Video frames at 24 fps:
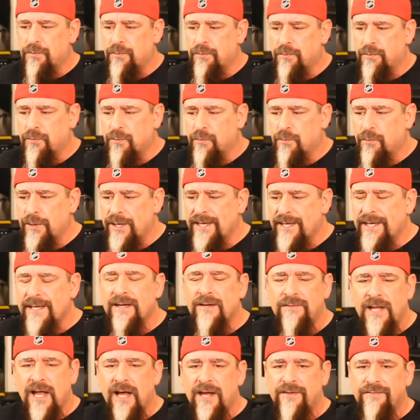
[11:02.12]
we get a
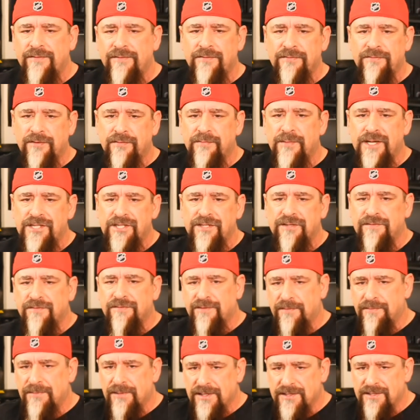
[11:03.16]
lot of information
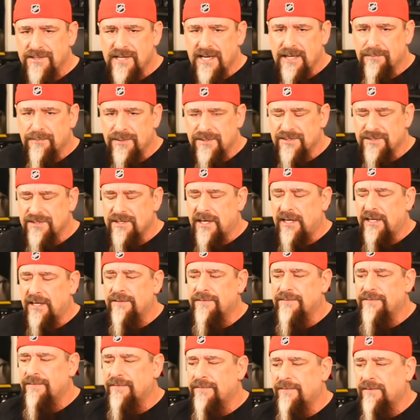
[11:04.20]
from the Tampa side
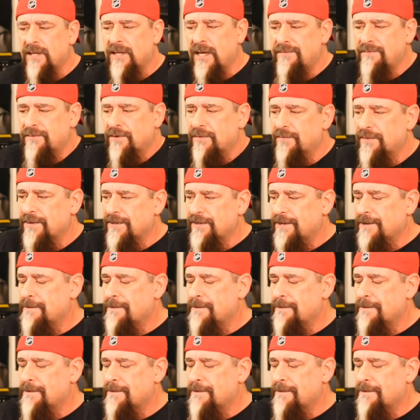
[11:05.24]
of life over there.